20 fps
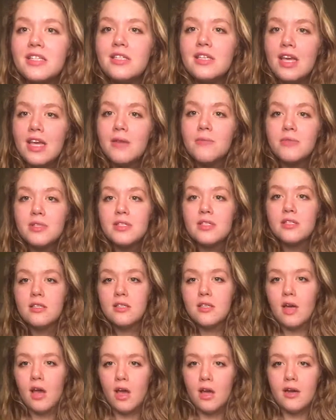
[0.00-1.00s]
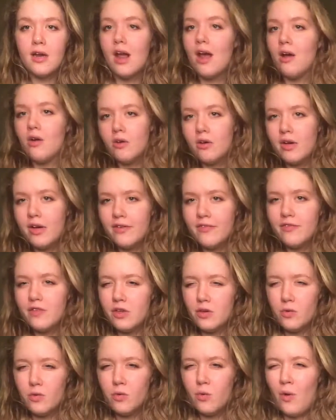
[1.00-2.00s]
tips on how, if
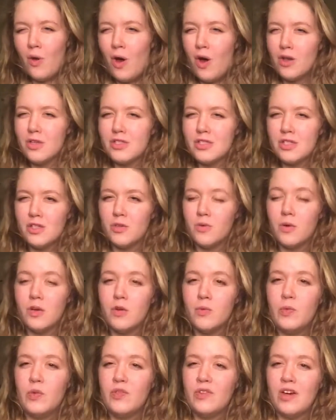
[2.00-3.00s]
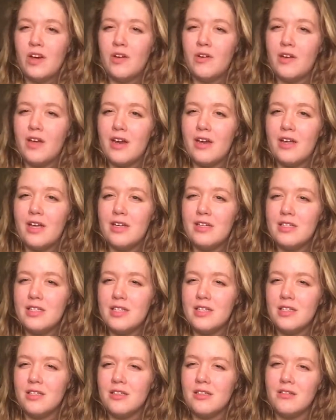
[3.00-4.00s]
you also want to move out at
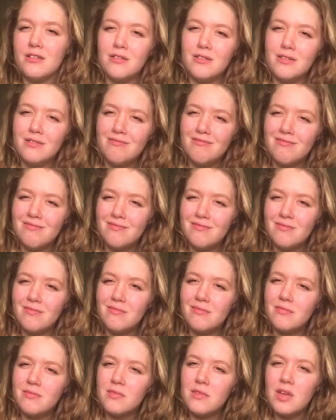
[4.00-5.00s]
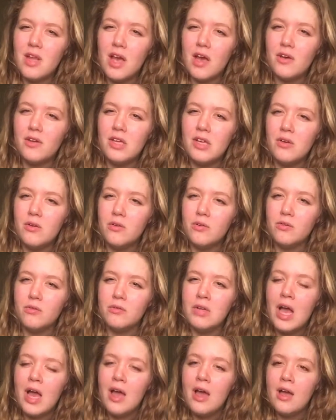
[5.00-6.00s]
18, how
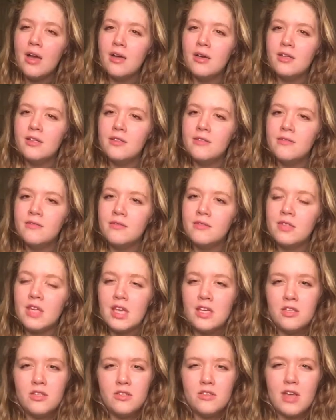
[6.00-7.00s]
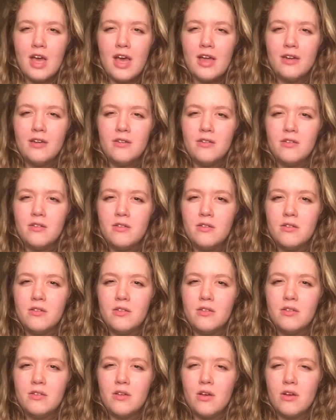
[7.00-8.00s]
you can do that
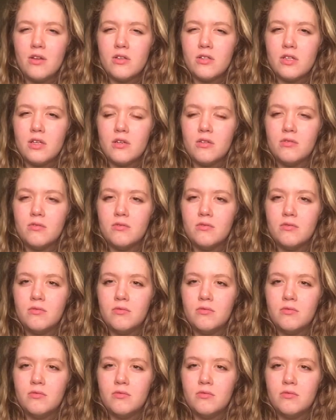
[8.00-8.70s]
also.